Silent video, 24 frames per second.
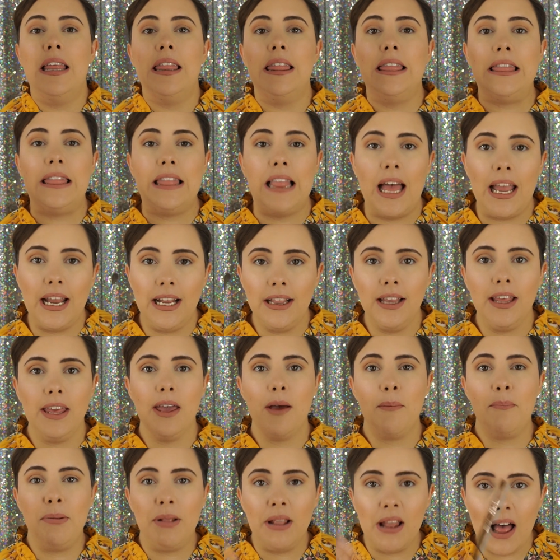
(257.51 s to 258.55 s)

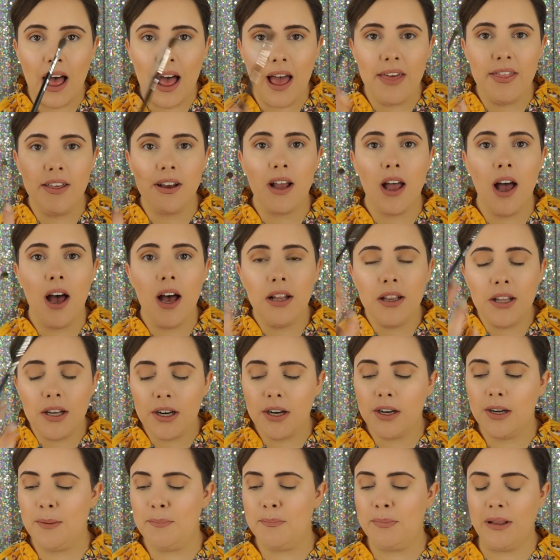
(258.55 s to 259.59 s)
lightly apply the color
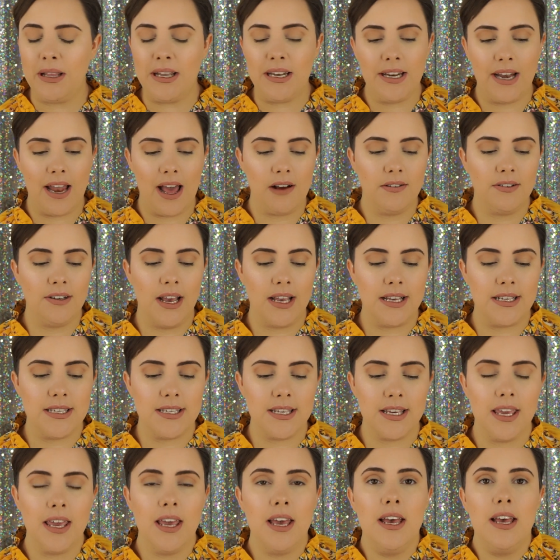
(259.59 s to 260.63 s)
and blend it out
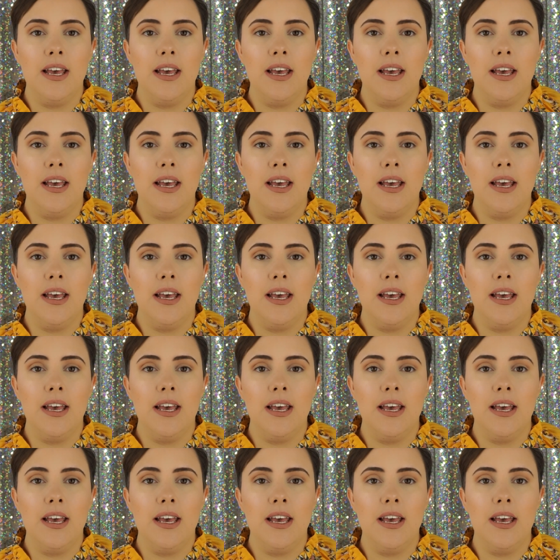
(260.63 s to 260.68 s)
nicely.